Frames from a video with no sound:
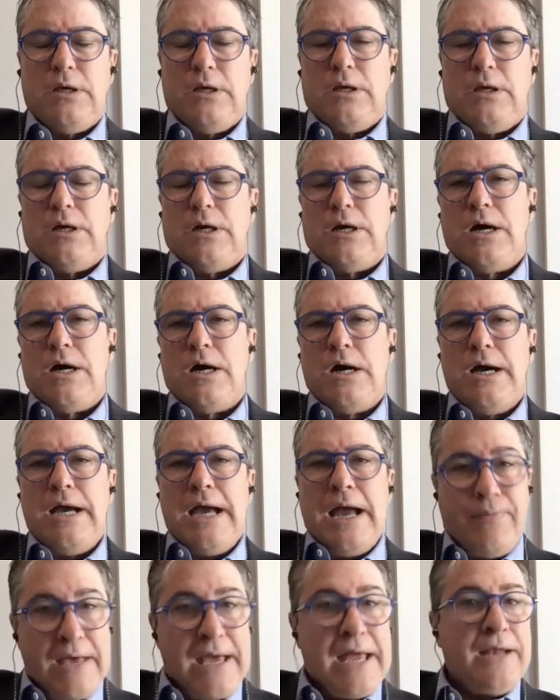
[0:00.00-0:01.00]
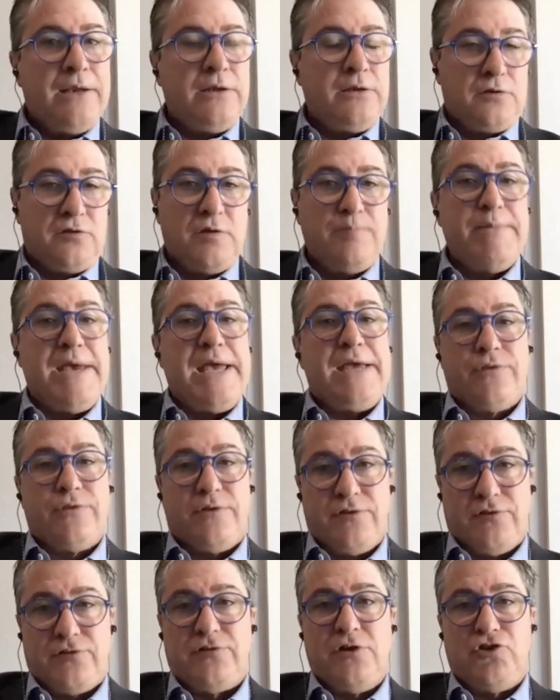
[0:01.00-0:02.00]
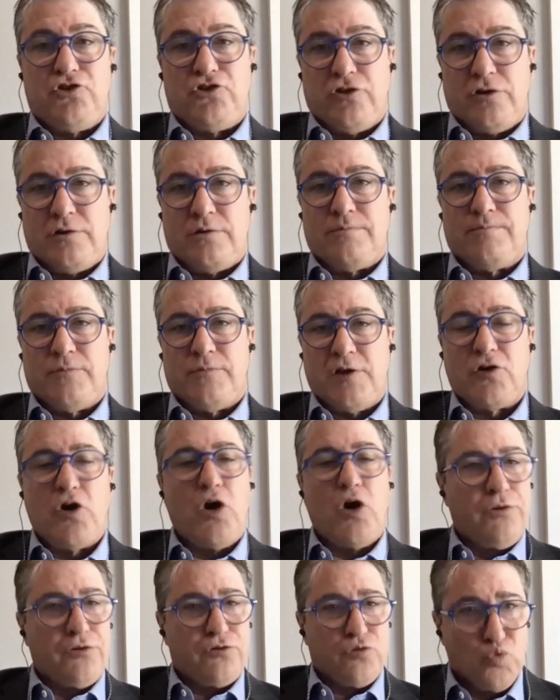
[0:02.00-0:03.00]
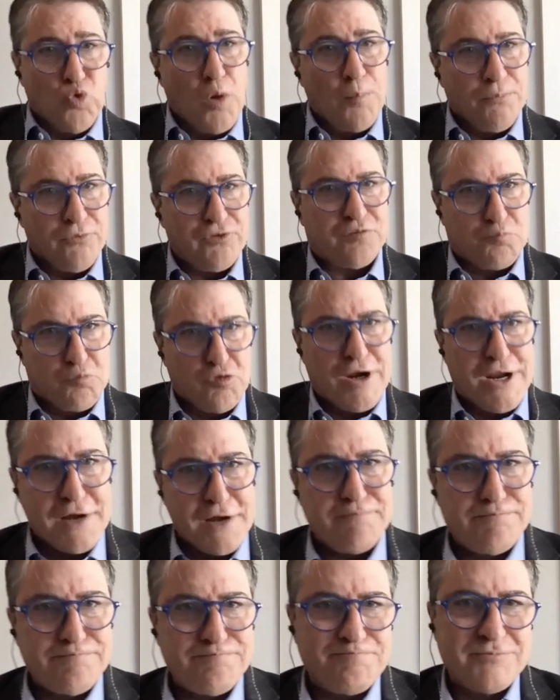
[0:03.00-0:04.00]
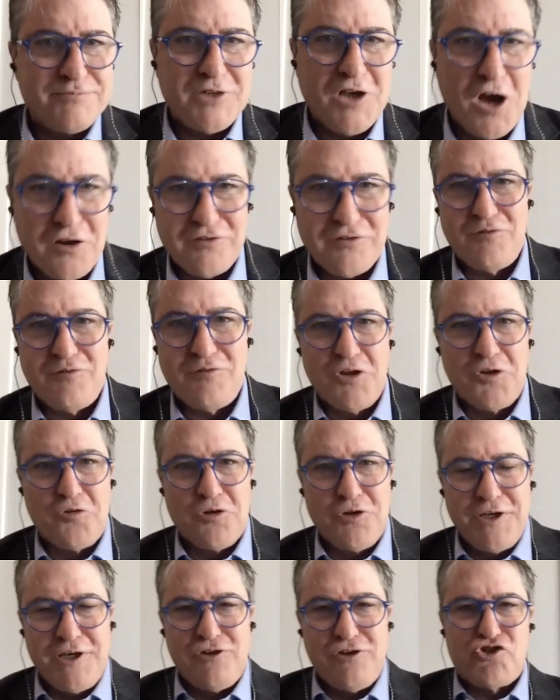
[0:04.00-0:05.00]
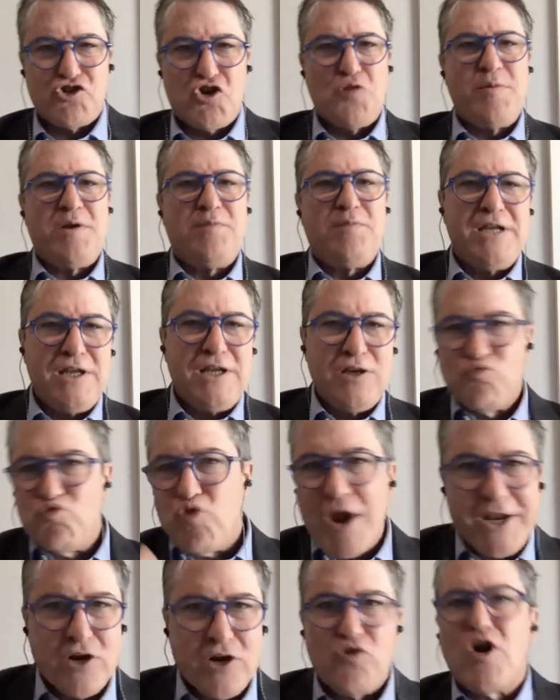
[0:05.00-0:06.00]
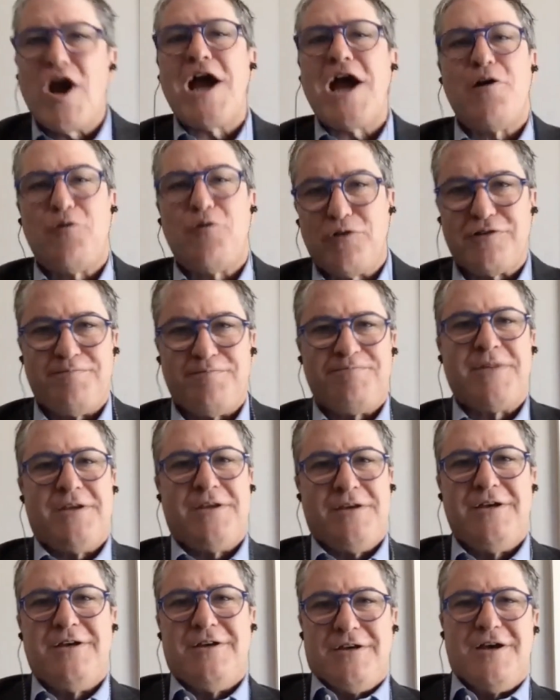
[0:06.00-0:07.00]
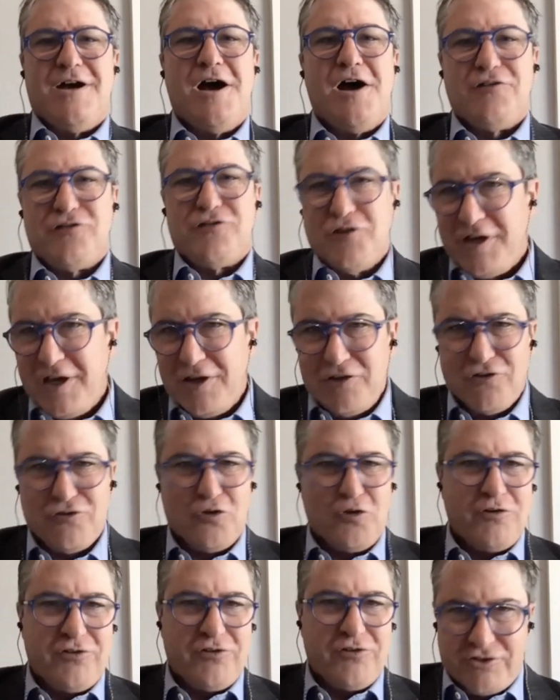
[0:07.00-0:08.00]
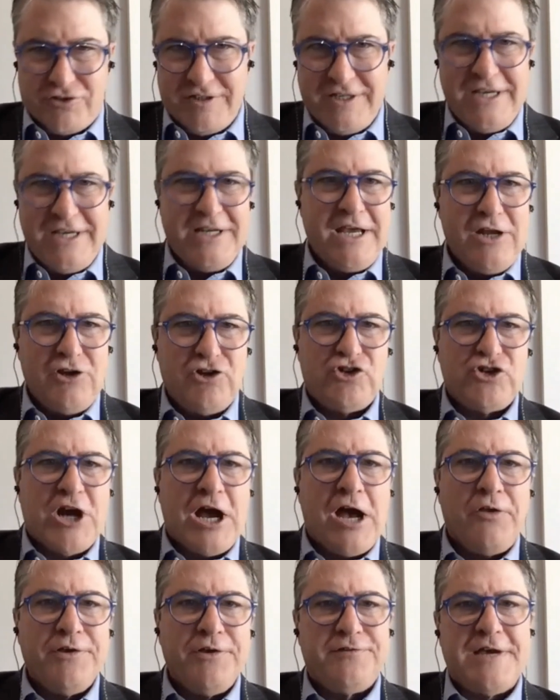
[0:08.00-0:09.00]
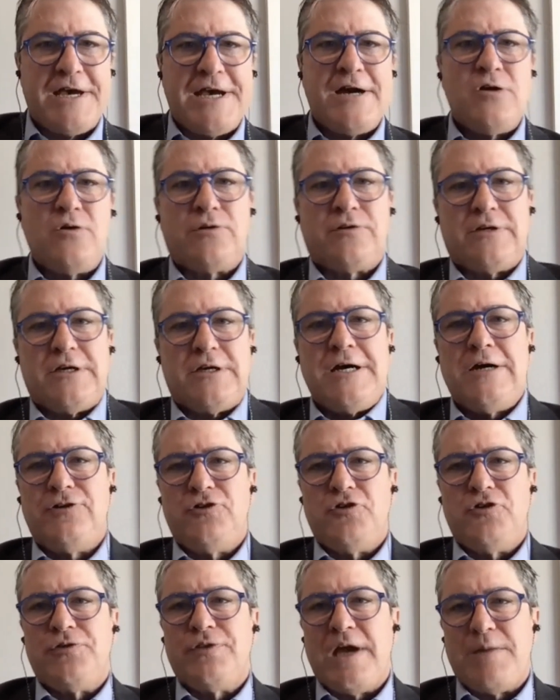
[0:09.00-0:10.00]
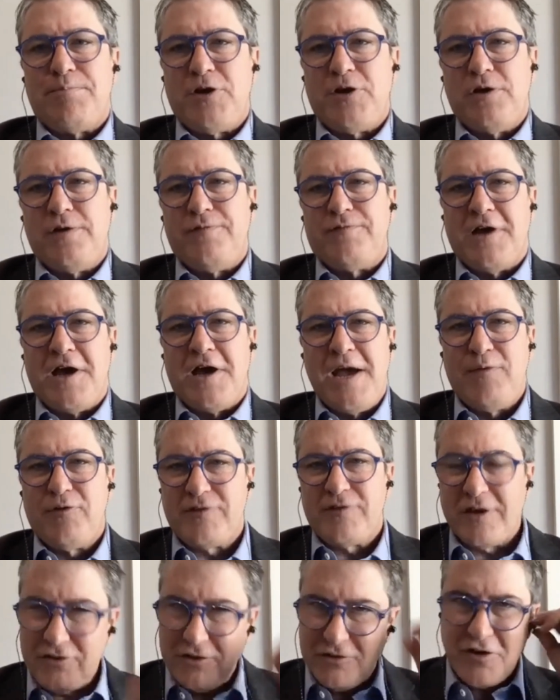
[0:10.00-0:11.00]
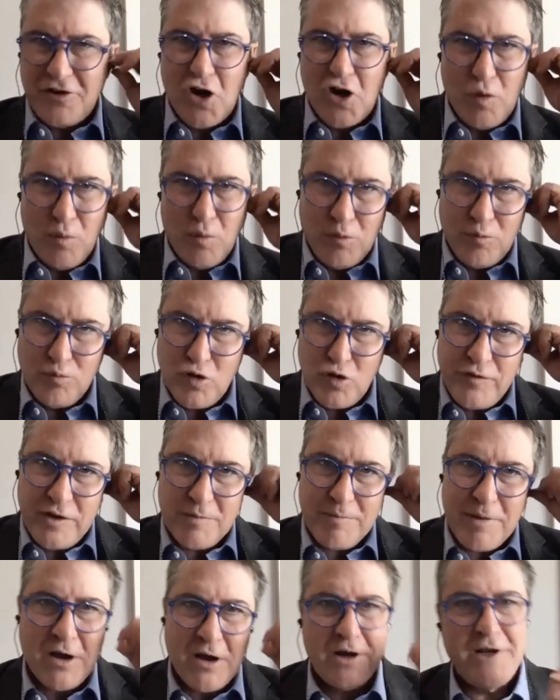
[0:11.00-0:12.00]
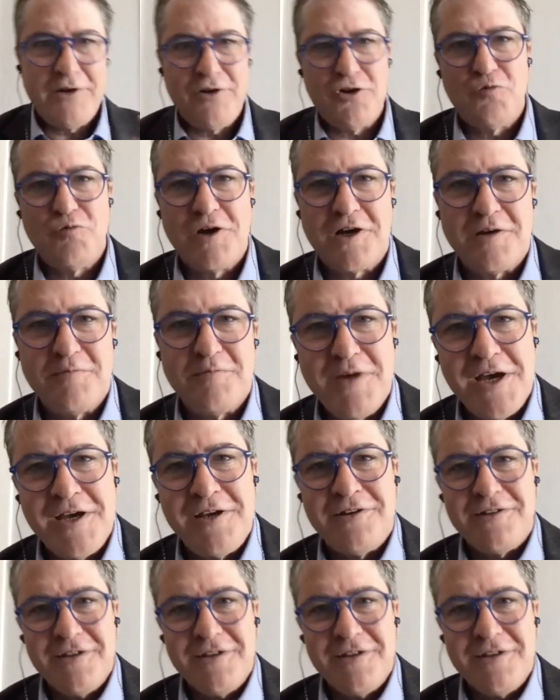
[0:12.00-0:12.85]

And then to make the decision, they call this Rumspringa, literally in German meaning running around. So you get your sort of teenage jollies out during that period of time. There's actually a terrible movie about it I don't recommend.